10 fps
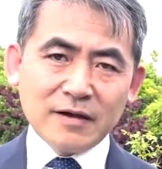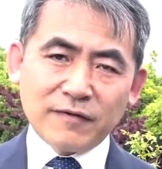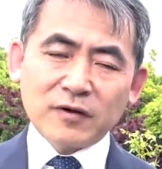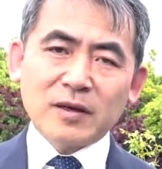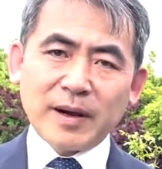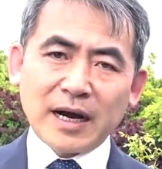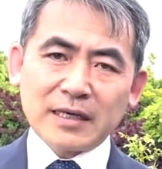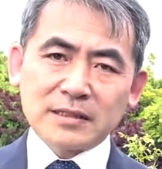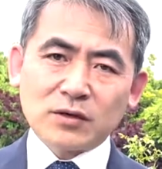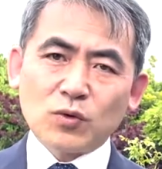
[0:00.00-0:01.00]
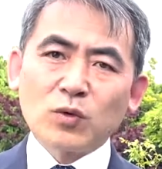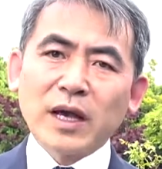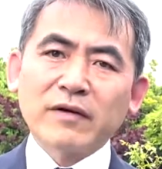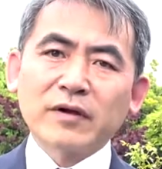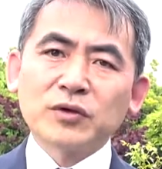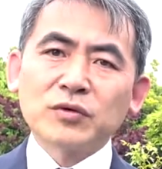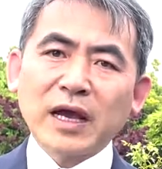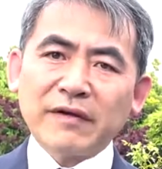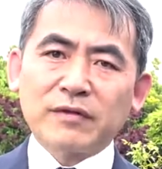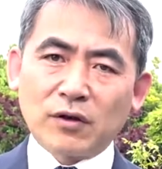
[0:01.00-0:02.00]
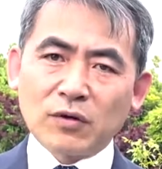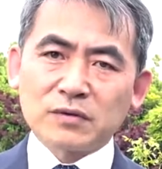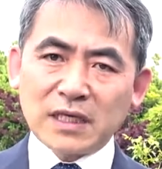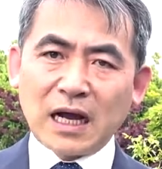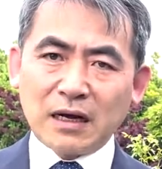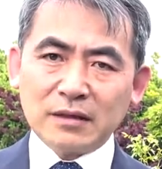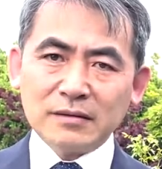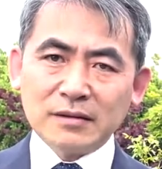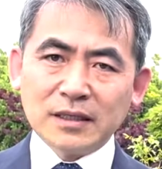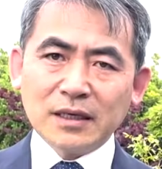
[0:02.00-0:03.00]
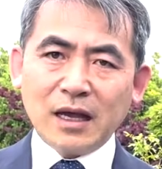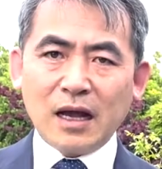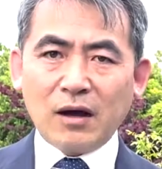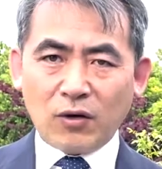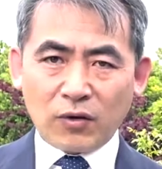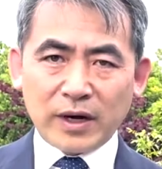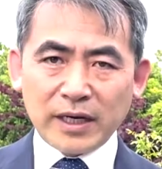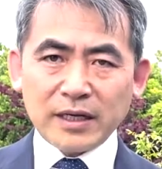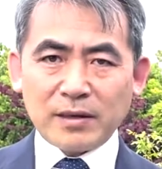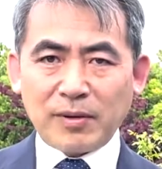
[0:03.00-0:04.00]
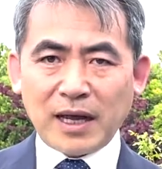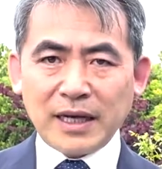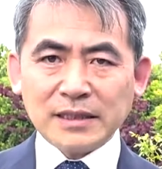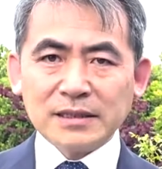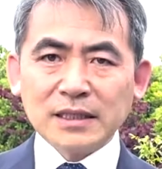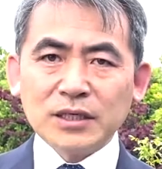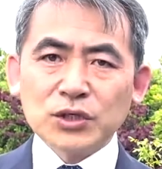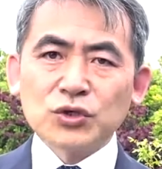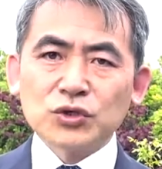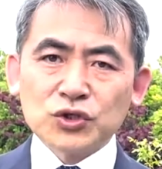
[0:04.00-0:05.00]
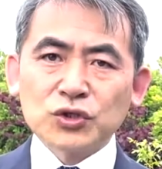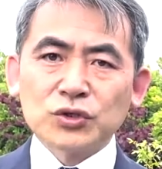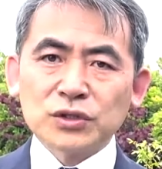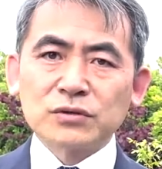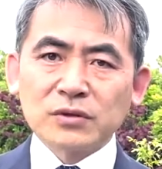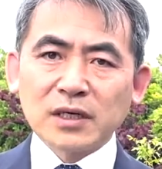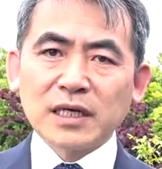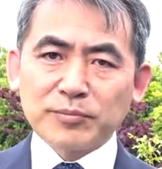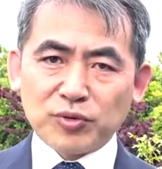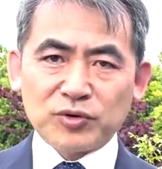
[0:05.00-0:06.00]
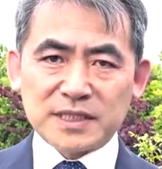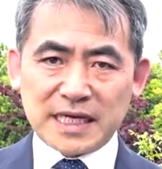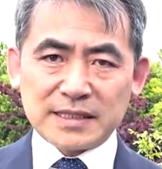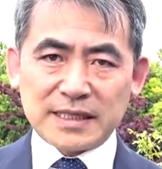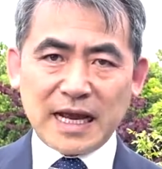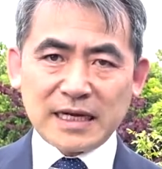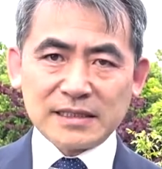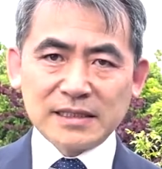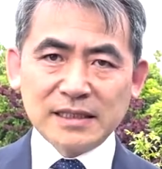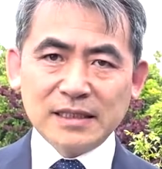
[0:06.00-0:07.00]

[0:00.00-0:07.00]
For the buyers, whoever you have the loan done, already applied, you should really process that,